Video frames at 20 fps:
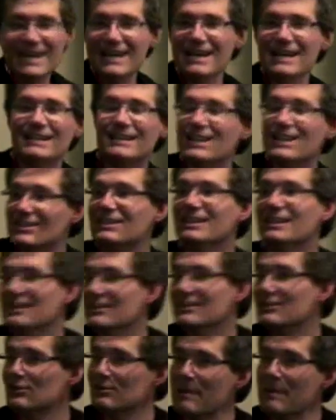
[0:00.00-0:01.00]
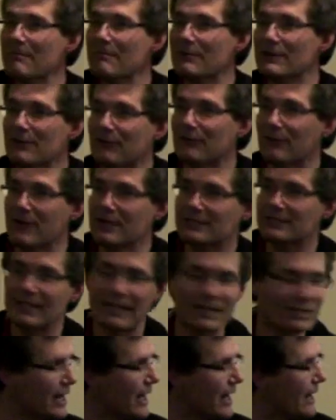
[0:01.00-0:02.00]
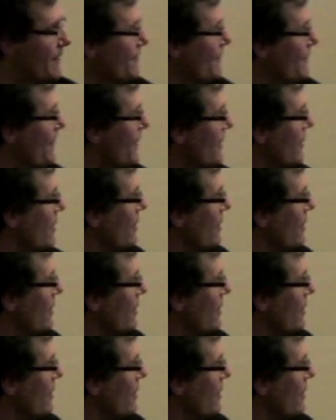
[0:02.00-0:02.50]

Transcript: and in addition, do you remember in the first lecture,